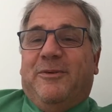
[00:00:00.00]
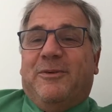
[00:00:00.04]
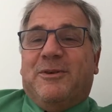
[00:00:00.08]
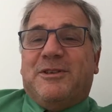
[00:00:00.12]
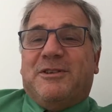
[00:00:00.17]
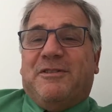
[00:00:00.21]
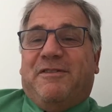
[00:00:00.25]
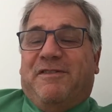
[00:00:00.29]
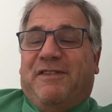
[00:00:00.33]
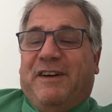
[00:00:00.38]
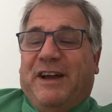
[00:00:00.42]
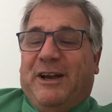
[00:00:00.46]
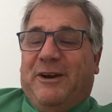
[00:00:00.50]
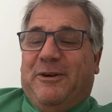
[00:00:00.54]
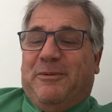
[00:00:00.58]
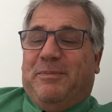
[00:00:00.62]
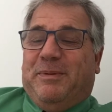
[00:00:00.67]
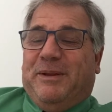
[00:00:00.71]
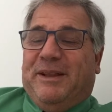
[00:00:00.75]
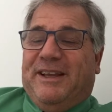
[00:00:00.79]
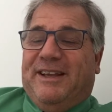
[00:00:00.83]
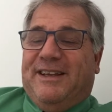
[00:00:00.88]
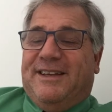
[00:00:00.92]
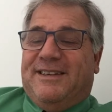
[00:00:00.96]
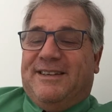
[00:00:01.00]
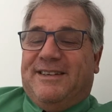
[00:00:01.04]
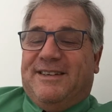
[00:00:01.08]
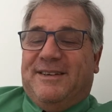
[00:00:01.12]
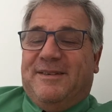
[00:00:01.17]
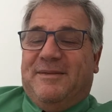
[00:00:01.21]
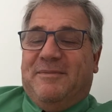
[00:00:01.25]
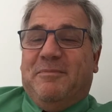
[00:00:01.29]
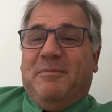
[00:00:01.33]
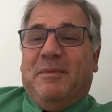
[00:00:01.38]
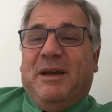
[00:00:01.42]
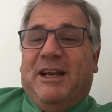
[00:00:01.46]
was a fireplace
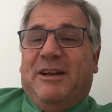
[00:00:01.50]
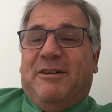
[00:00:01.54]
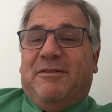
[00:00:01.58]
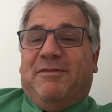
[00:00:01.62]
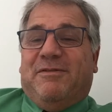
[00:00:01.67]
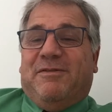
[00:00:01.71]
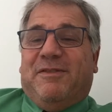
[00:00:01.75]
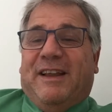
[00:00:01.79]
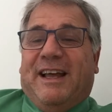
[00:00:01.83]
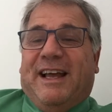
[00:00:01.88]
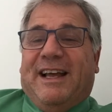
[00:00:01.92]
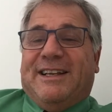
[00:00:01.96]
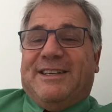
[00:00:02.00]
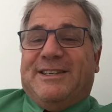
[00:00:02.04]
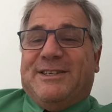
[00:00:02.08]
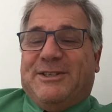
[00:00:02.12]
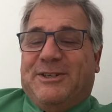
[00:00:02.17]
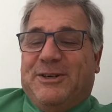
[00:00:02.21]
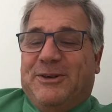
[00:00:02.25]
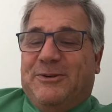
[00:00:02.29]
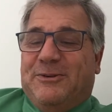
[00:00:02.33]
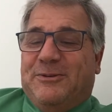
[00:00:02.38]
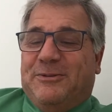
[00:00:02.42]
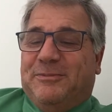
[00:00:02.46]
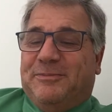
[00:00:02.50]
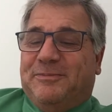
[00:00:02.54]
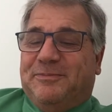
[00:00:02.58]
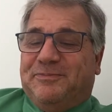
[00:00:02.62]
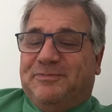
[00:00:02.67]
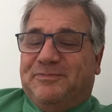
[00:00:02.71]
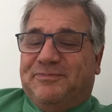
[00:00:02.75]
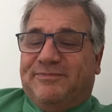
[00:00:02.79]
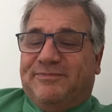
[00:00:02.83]
made of flat stone.